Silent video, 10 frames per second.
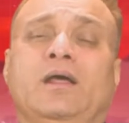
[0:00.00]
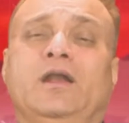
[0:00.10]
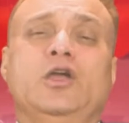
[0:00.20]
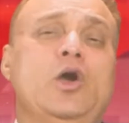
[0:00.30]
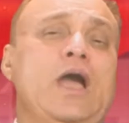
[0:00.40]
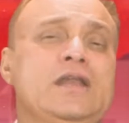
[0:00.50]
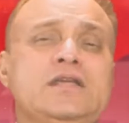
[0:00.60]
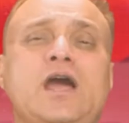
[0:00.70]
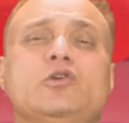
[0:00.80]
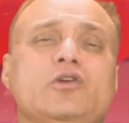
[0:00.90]
Leo,
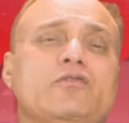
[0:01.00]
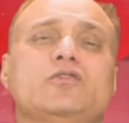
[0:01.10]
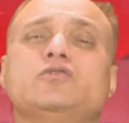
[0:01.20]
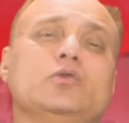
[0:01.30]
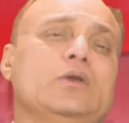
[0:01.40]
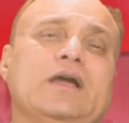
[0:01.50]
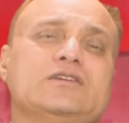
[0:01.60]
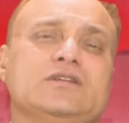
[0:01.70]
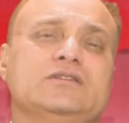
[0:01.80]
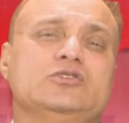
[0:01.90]
any out of control
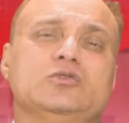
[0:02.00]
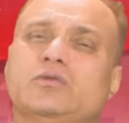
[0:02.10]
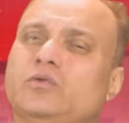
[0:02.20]
action, you'll